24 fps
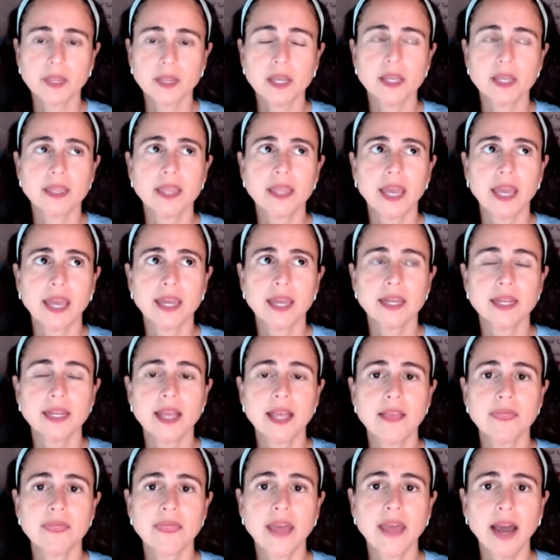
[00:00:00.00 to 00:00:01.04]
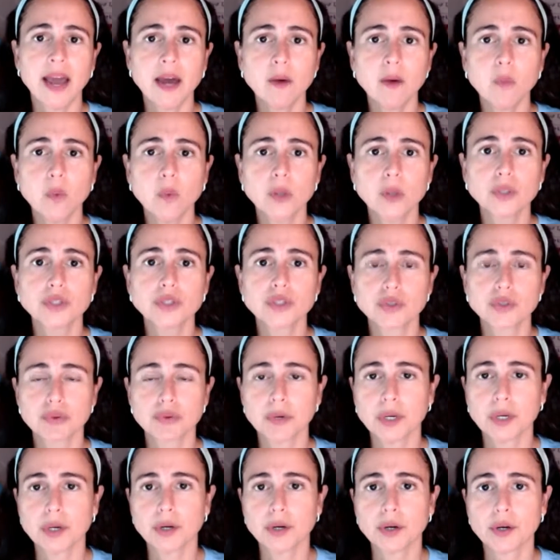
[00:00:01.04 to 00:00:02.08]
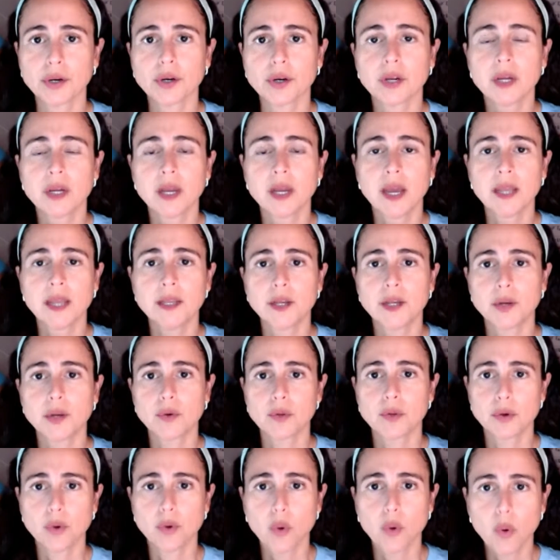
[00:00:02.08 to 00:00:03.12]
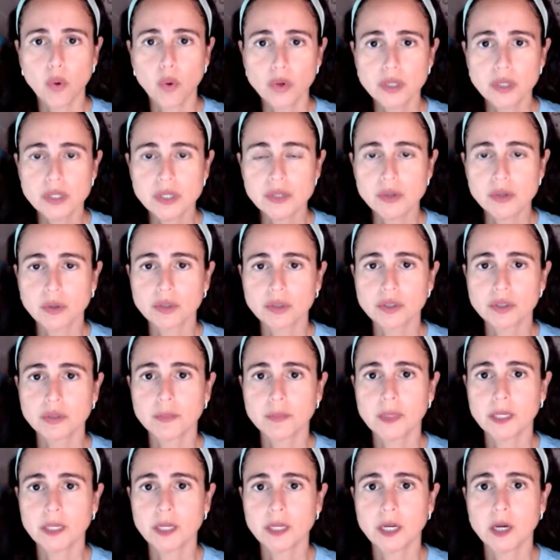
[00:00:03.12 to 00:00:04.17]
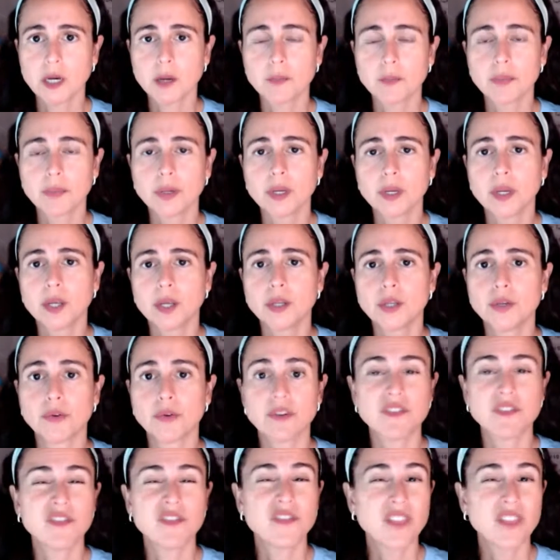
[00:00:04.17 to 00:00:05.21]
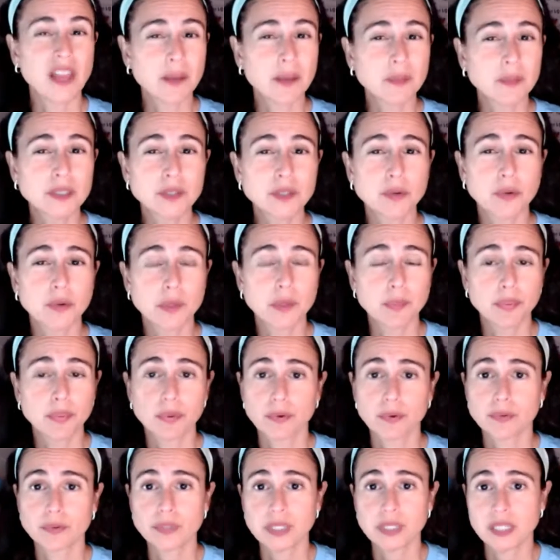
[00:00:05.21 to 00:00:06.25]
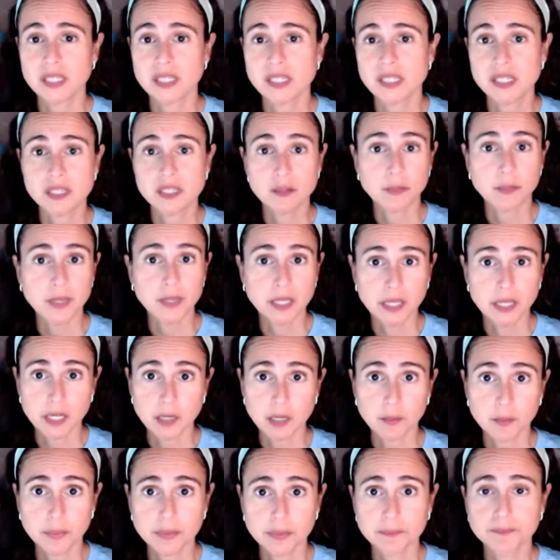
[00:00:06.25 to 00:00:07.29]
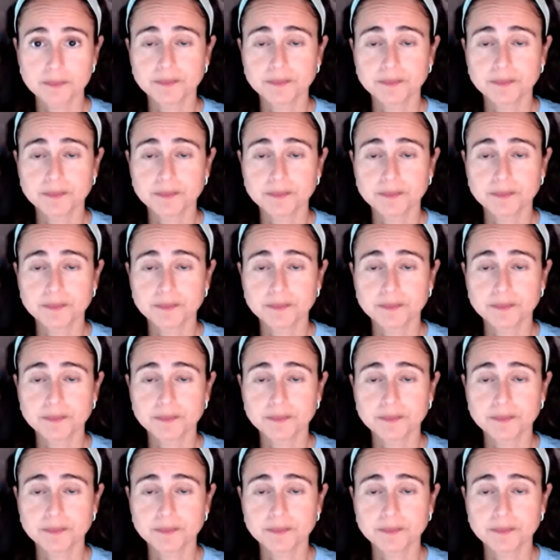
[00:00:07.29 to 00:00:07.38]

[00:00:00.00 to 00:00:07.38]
then that will trigger, your cortisol to be up, your inflammatory proteins to be up.